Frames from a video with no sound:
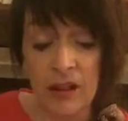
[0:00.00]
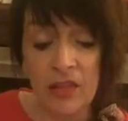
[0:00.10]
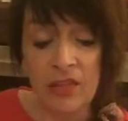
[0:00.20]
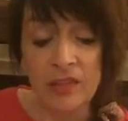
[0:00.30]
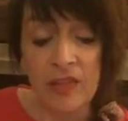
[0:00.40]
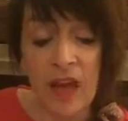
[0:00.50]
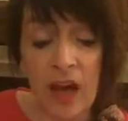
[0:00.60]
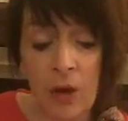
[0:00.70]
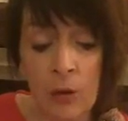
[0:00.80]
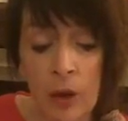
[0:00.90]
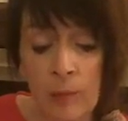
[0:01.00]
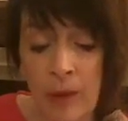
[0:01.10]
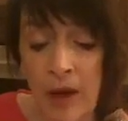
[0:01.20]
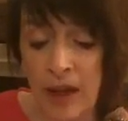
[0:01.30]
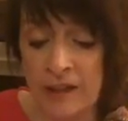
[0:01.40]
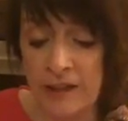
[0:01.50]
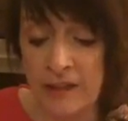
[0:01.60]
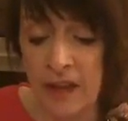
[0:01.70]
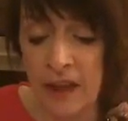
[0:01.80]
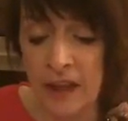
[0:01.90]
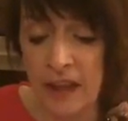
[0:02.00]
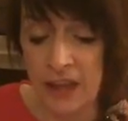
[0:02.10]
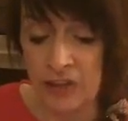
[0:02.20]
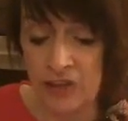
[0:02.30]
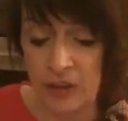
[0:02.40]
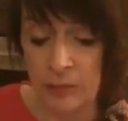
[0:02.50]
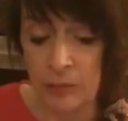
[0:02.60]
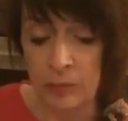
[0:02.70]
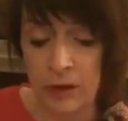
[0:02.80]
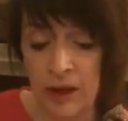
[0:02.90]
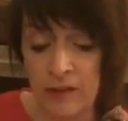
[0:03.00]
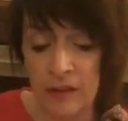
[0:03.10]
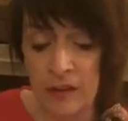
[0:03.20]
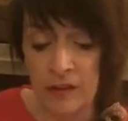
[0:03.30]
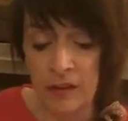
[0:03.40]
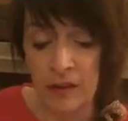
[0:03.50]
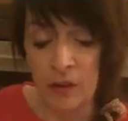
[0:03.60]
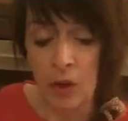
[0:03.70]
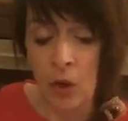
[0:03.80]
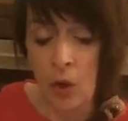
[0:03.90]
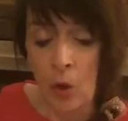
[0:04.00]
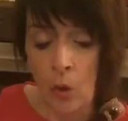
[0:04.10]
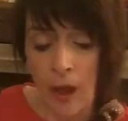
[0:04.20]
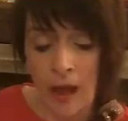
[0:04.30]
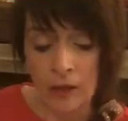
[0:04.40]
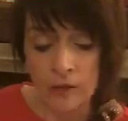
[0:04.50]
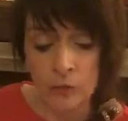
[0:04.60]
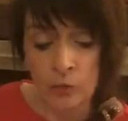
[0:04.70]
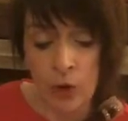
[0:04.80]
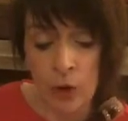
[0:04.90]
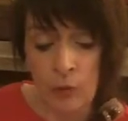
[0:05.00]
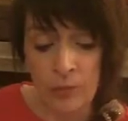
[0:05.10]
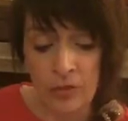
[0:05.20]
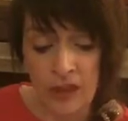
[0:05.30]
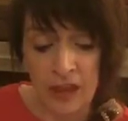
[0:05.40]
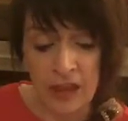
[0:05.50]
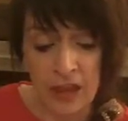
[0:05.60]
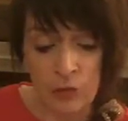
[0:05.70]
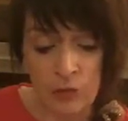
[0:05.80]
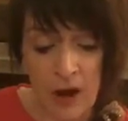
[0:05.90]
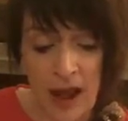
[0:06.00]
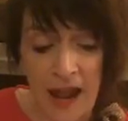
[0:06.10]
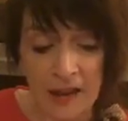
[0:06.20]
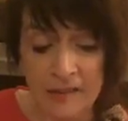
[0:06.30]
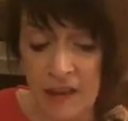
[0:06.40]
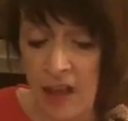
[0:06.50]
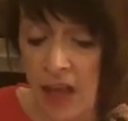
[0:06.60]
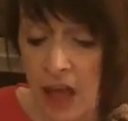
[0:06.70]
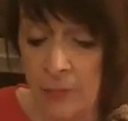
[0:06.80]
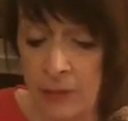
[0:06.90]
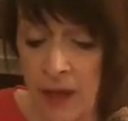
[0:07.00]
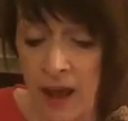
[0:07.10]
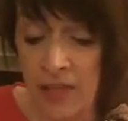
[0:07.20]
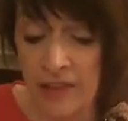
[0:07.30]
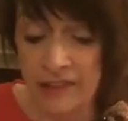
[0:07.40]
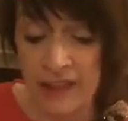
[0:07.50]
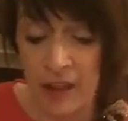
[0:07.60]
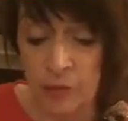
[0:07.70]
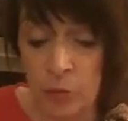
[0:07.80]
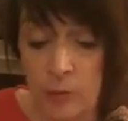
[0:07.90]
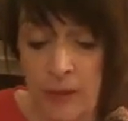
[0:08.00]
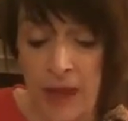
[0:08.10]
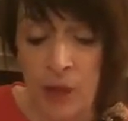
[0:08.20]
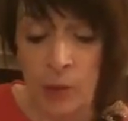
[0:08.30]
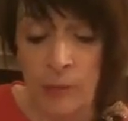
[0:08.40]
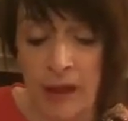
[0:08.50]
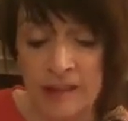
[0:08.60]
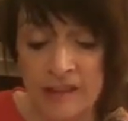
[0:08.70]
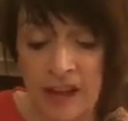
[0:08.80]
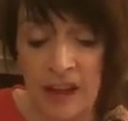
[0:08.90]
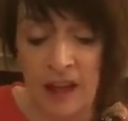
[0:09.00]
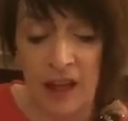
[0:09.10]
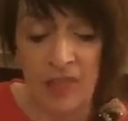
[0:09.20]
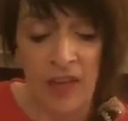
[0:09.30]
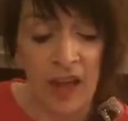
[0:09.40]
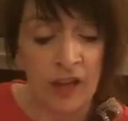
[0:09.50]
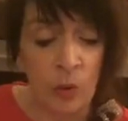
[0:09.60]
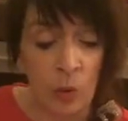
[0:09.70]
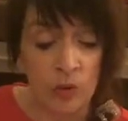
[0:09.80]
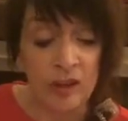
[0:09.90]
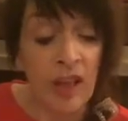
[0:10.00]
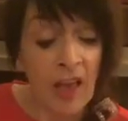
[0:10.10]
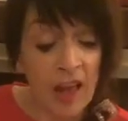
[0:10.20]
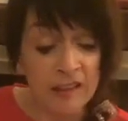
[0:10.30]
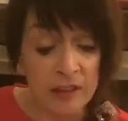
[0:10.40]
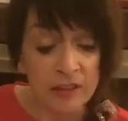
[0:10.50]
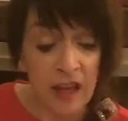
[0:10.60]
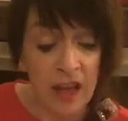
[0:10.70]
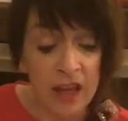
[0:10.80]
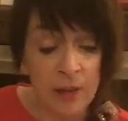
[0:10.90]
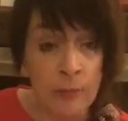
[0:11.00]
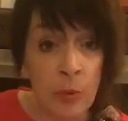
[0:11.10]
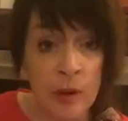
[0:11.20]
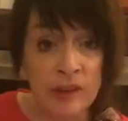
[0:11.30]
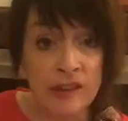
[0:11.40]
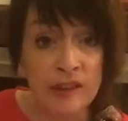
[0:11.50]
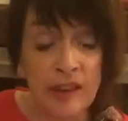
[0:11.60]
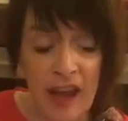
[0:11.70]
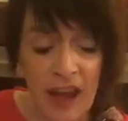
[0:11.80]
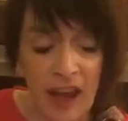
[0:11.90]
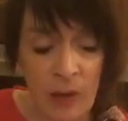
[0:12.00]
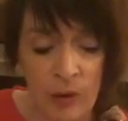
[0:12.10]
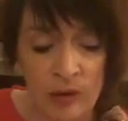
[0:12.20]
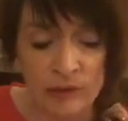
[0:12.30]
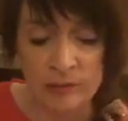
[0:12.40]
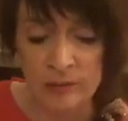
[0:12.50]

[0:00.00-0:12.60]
That thou abide in thy kingship, replied the other, or else robe thee in rags, and apply thyself to obey Almighty Allah, thy Lord, until thine appointed hour.